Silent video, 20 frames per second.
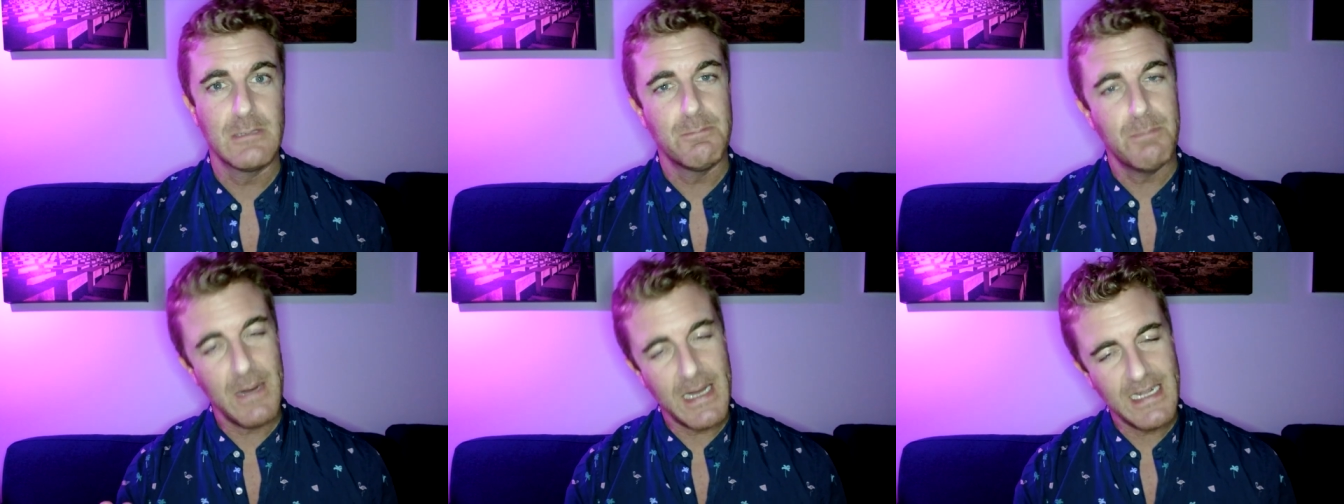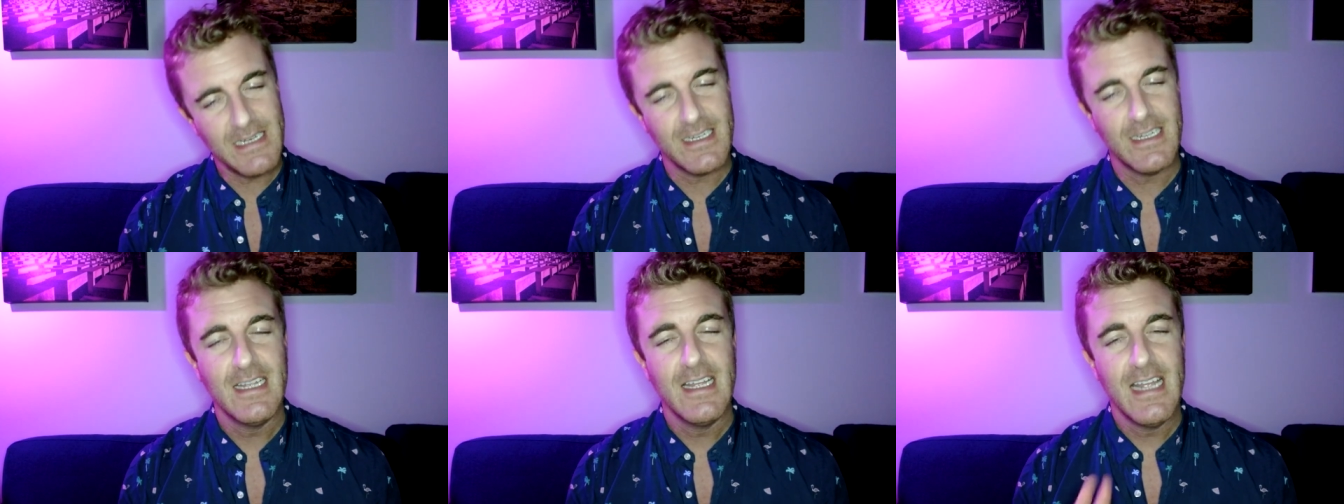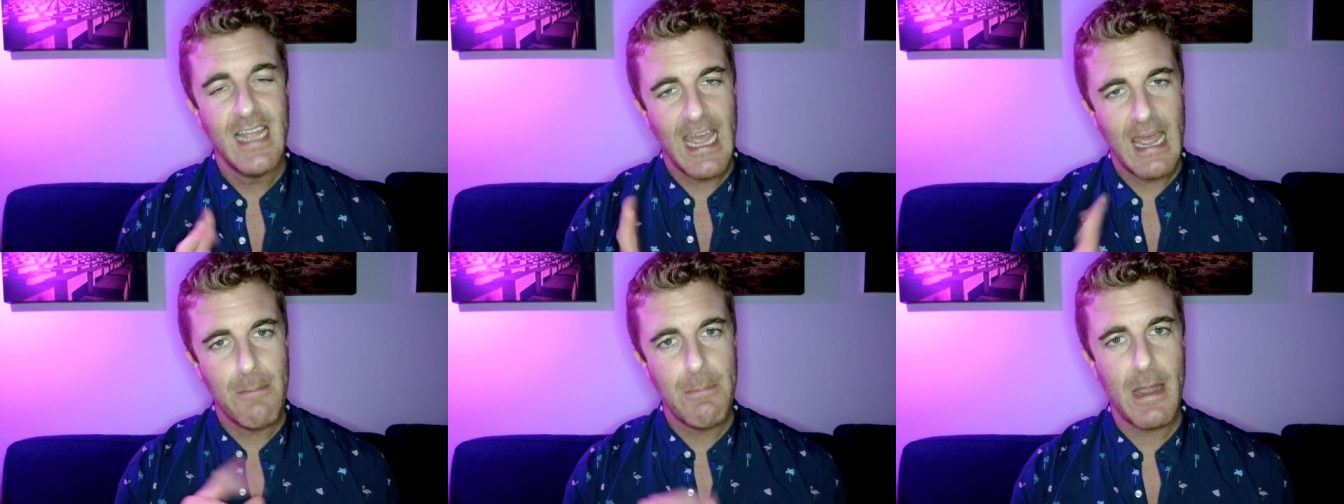but
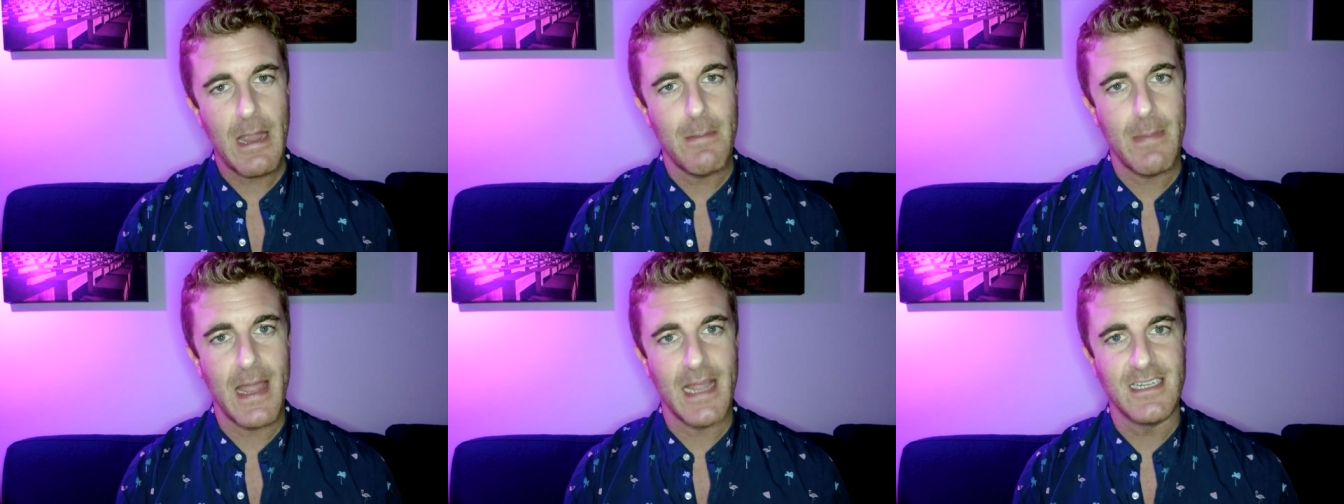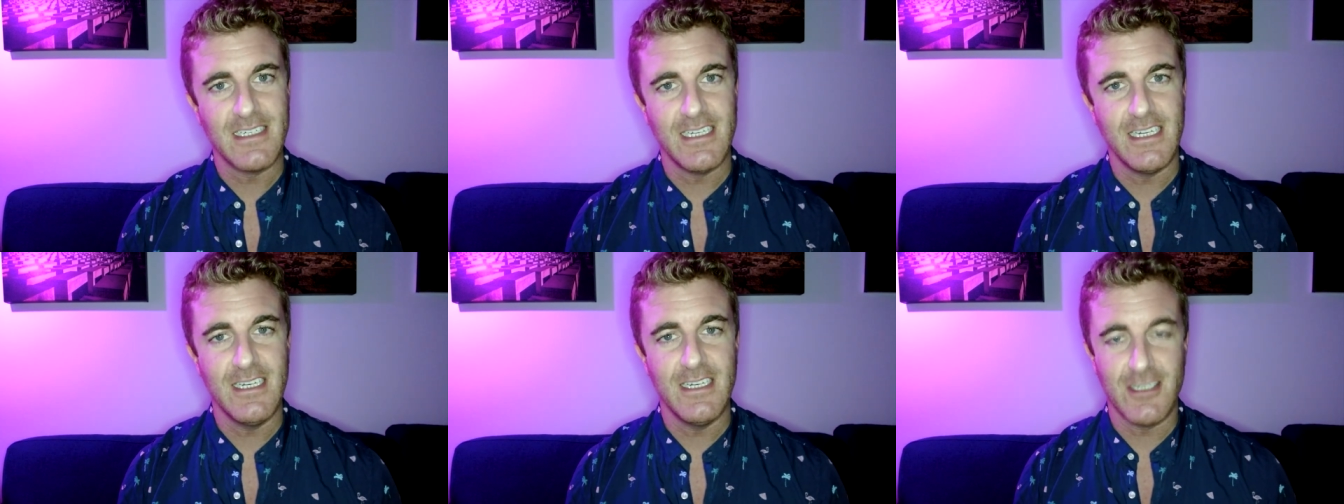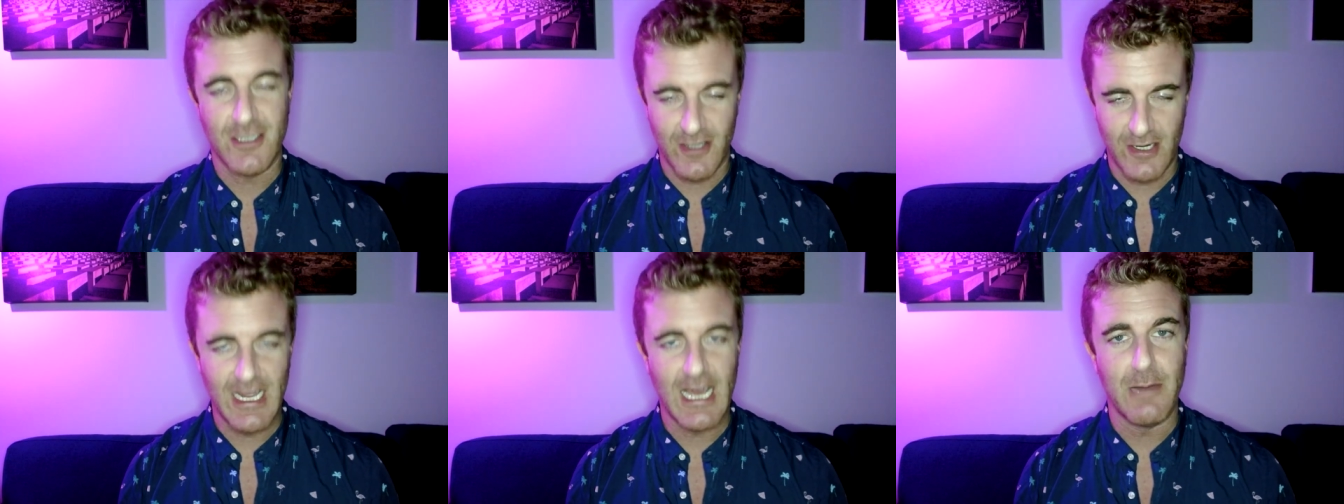Empire Magazine
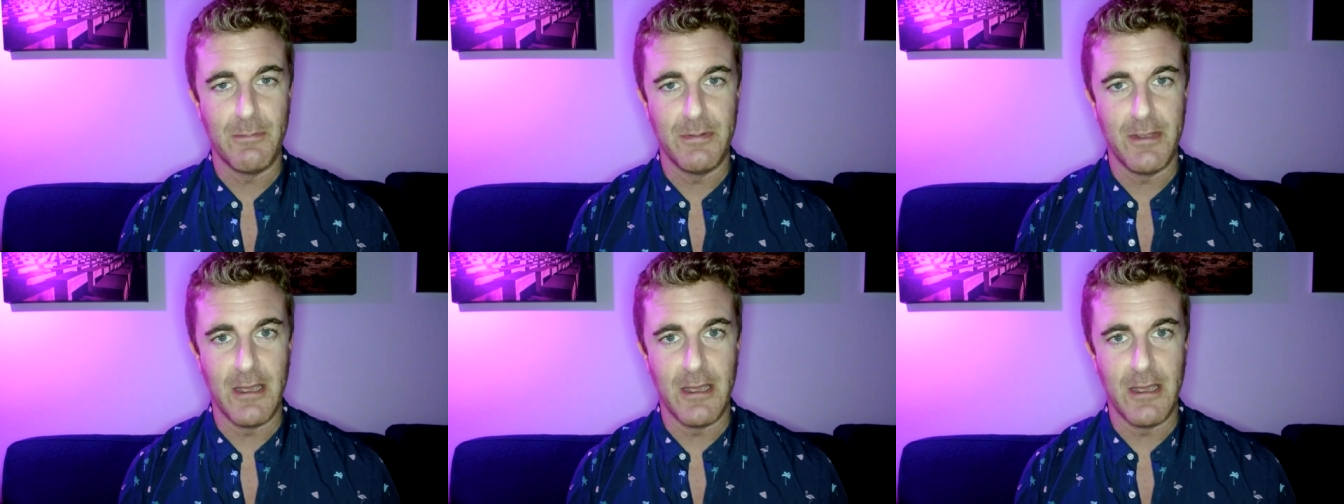is going to help you